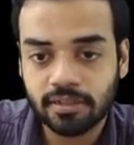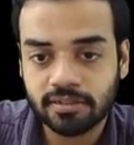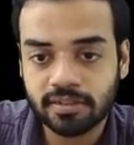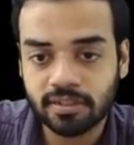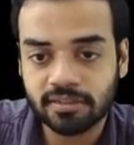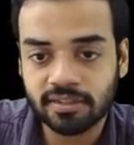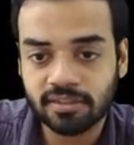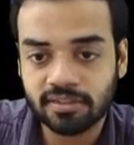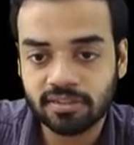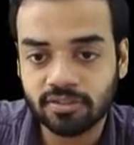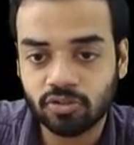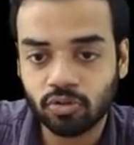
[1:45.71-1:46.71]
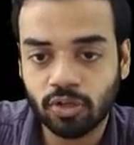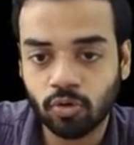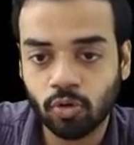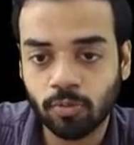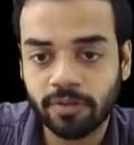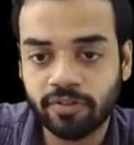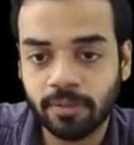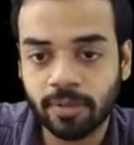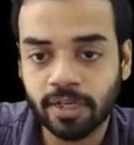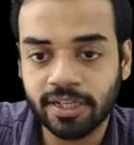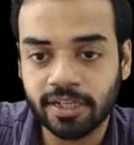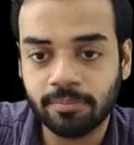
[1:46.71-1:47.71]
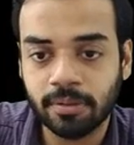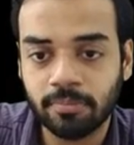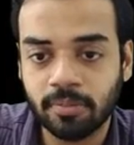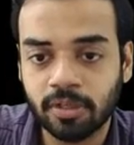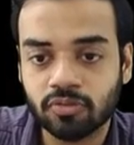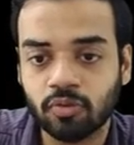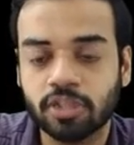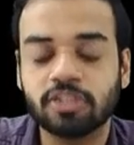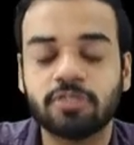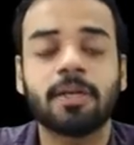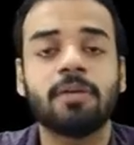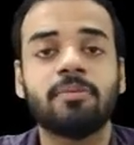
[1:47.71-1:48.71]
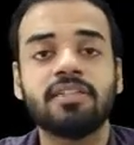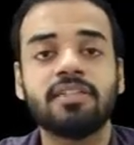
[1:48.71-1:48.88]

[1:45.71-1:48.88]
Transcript: succession. So I hope everybody remembers what is primary